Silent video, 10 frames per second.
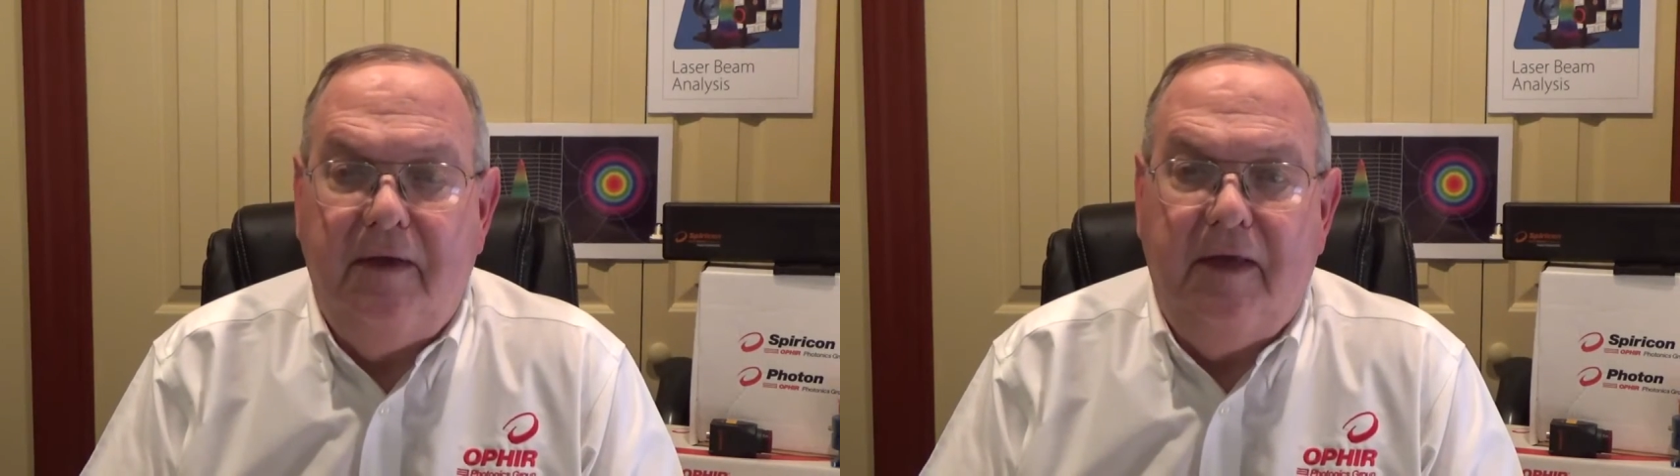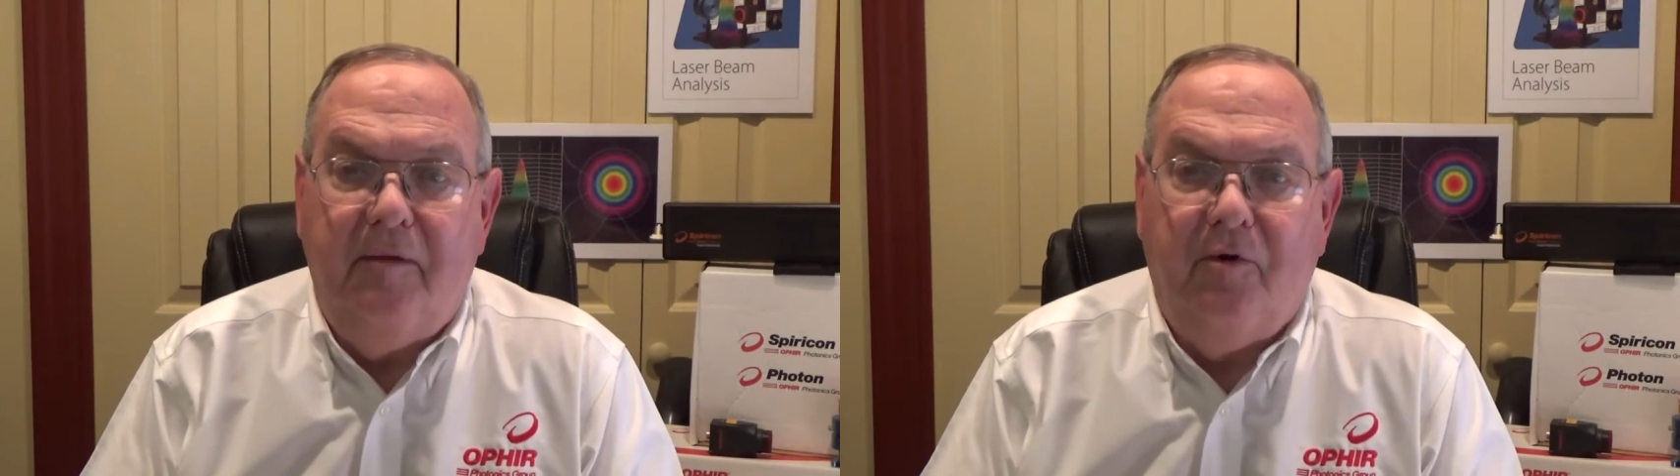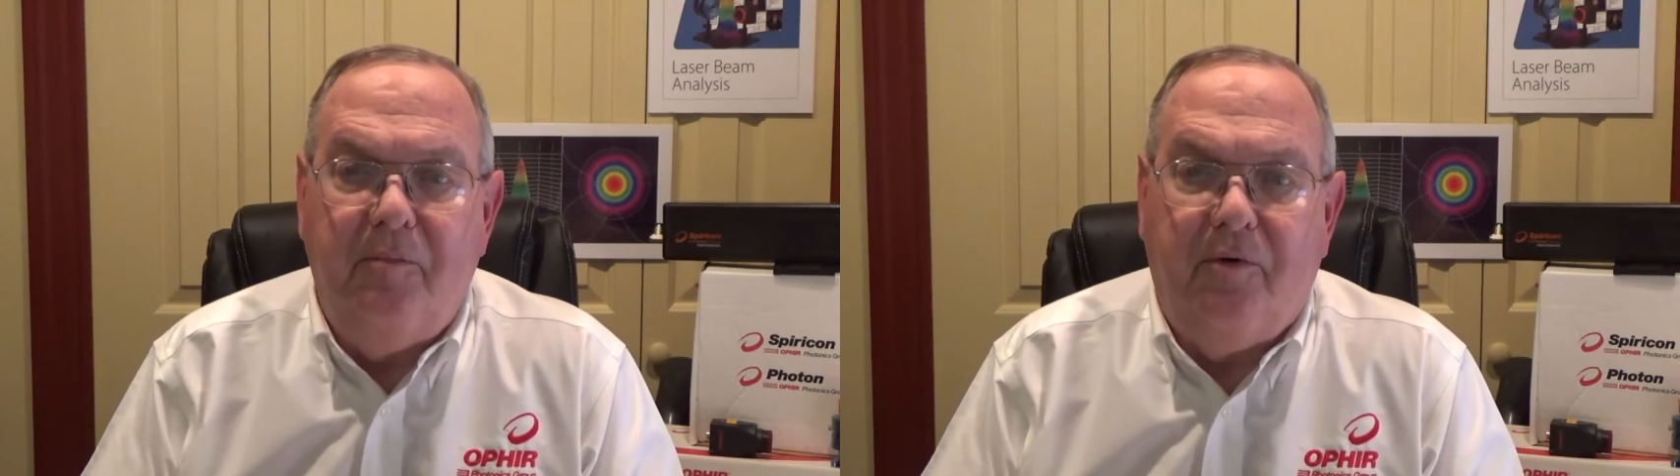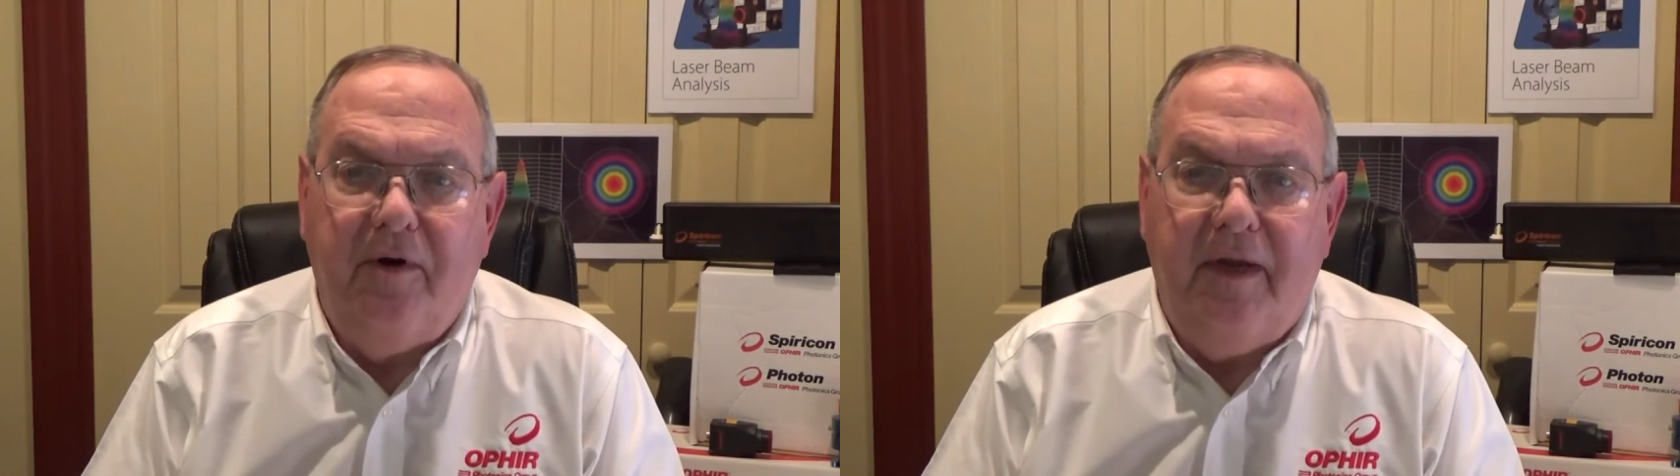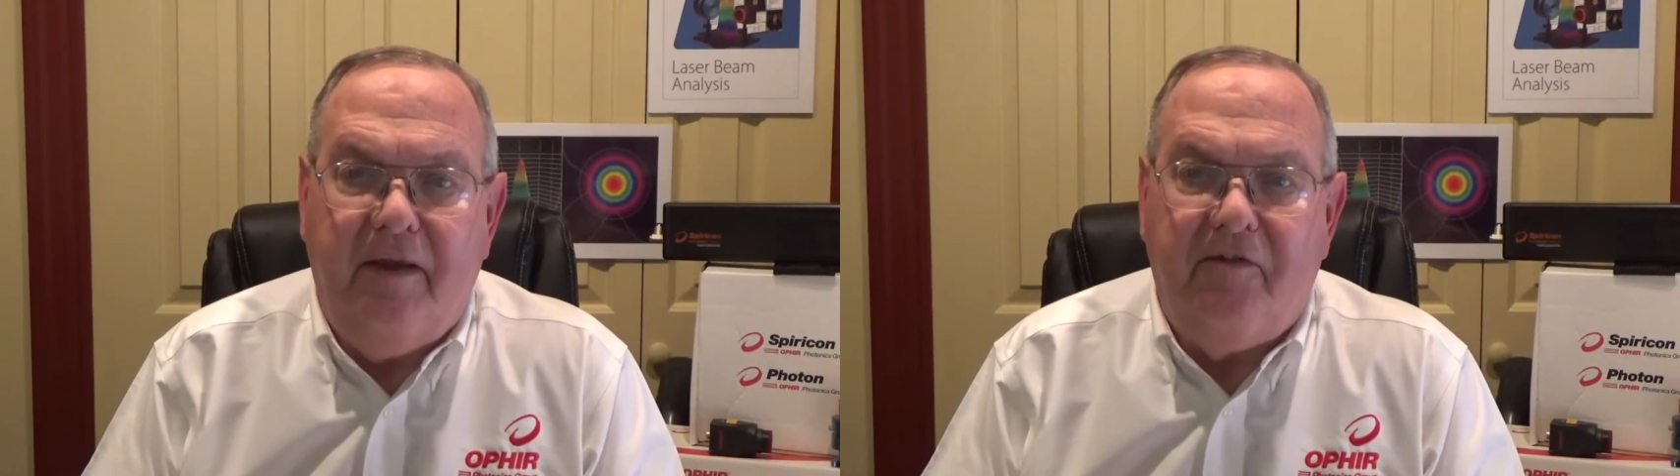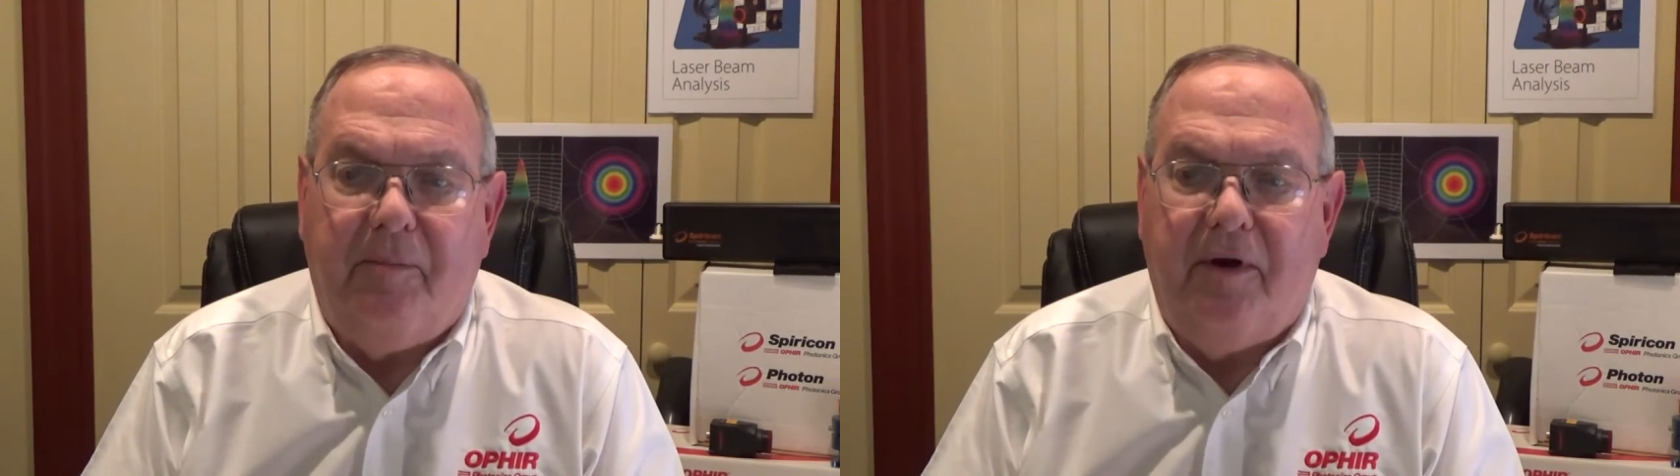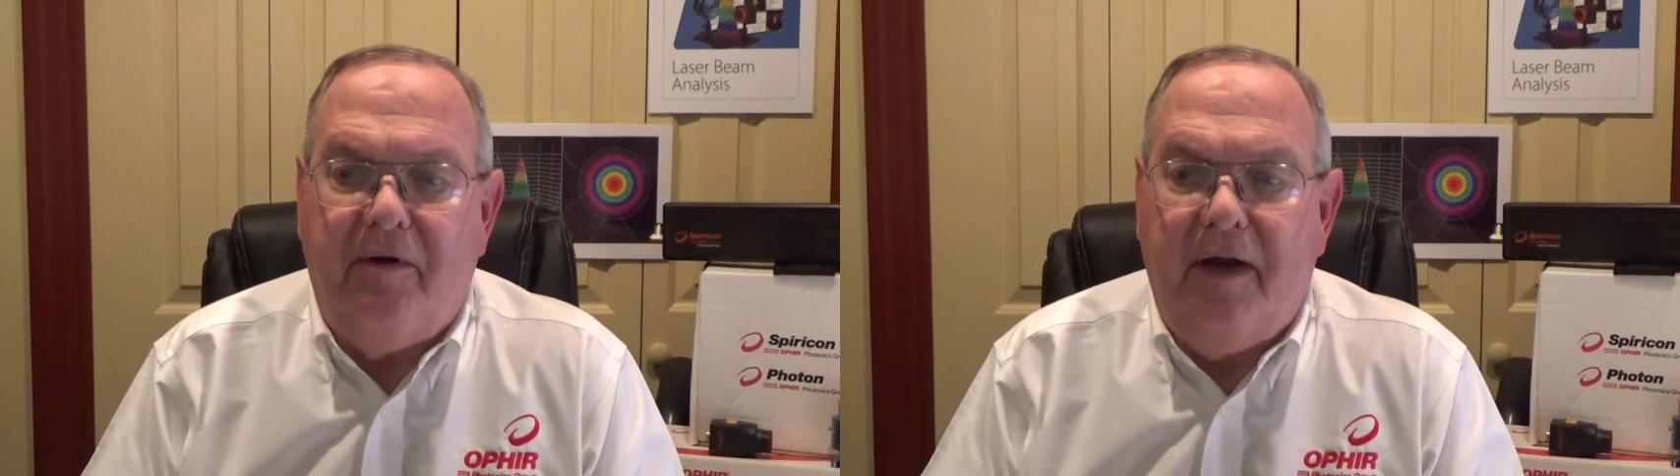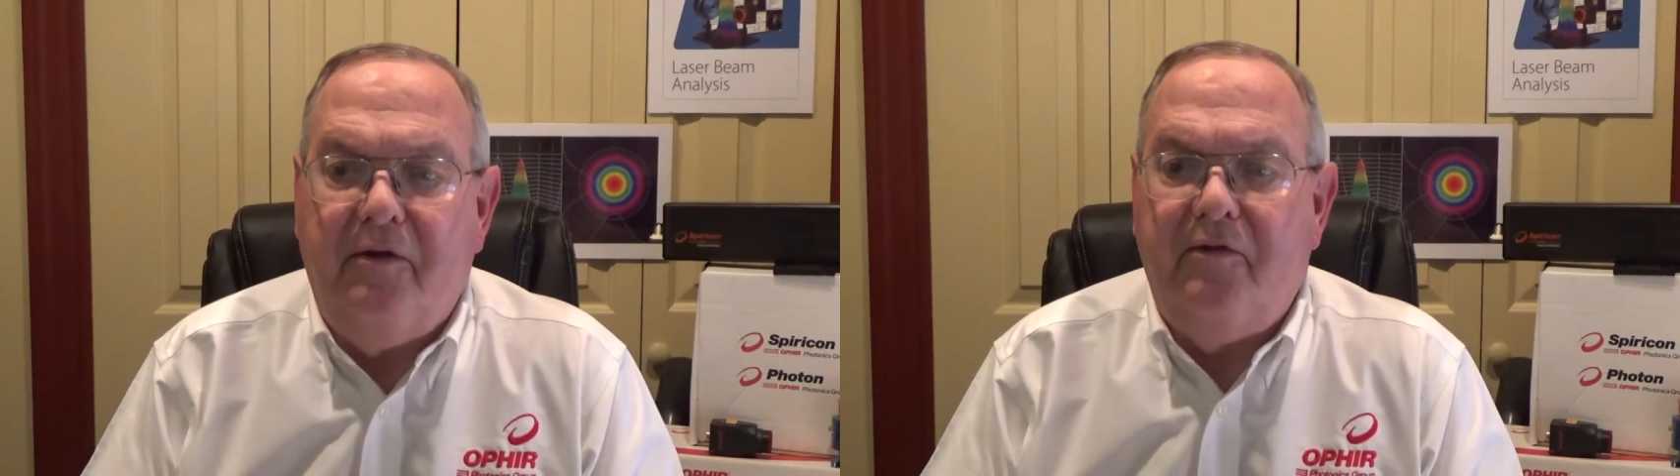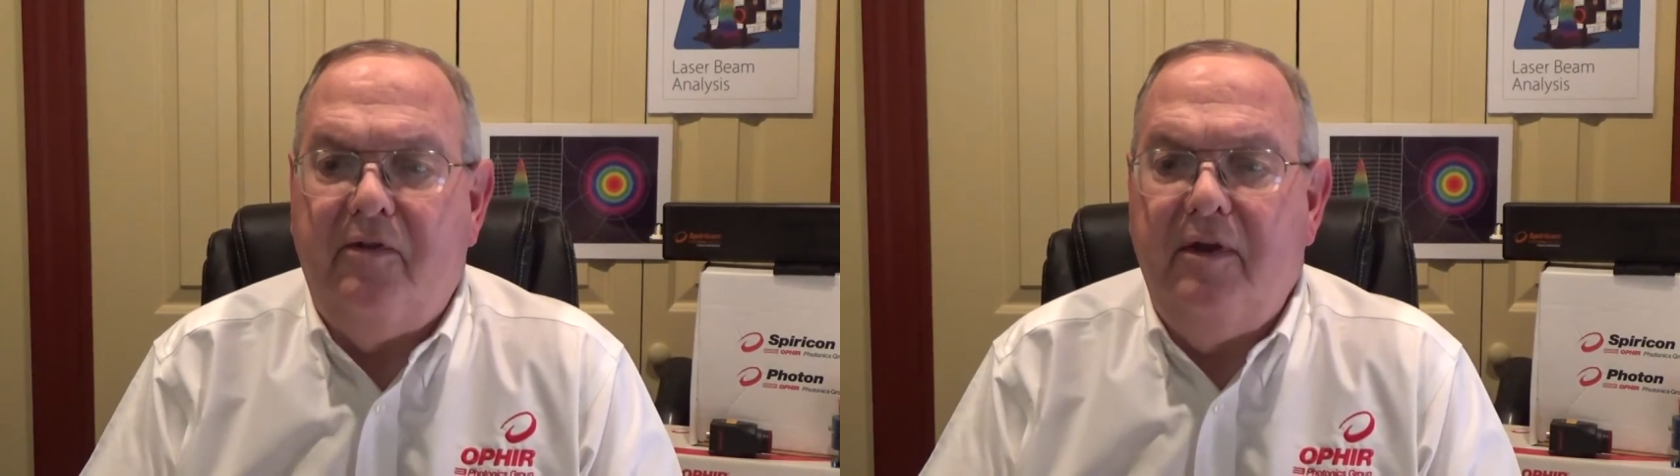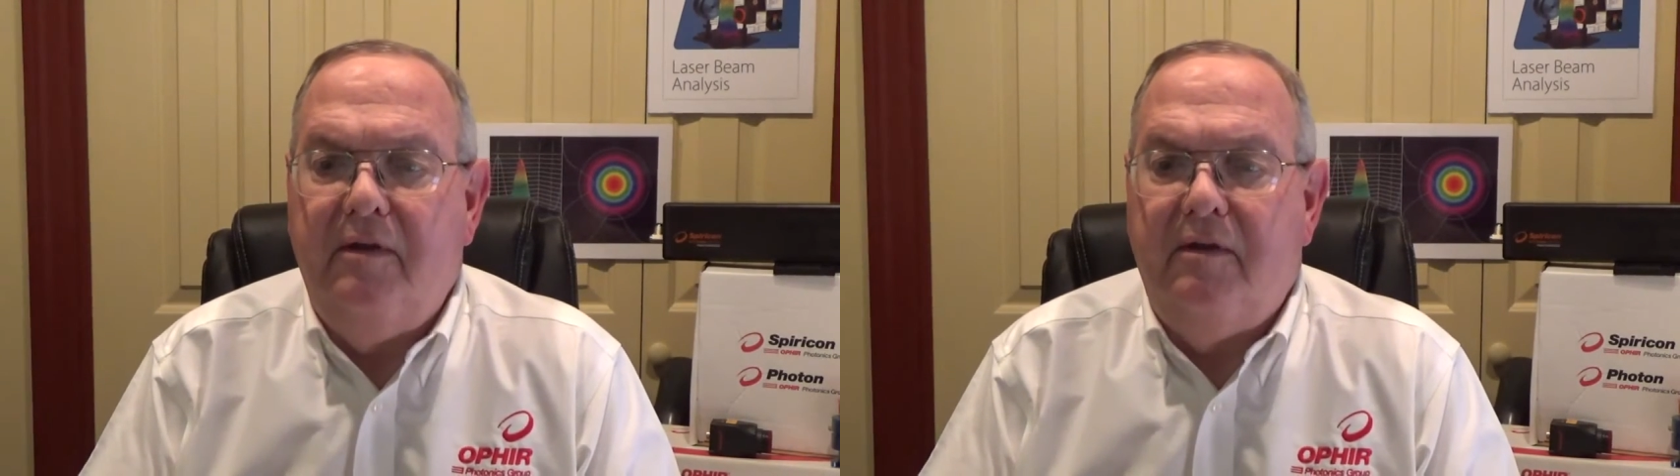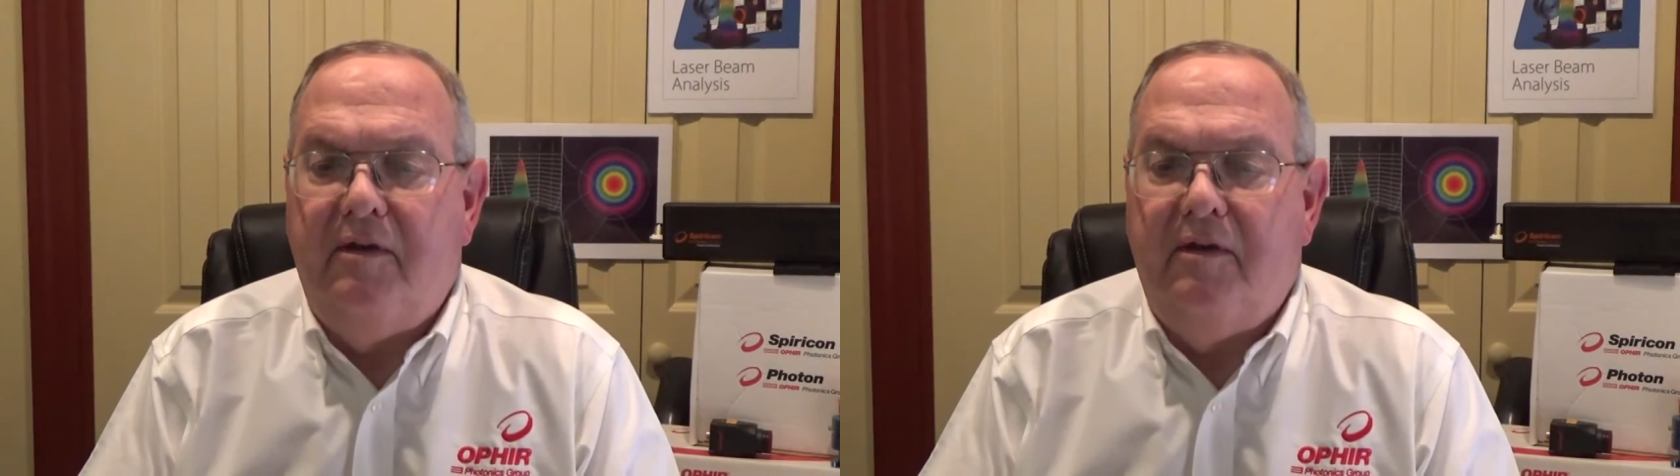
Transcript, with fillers: and more importantly has a power accuracy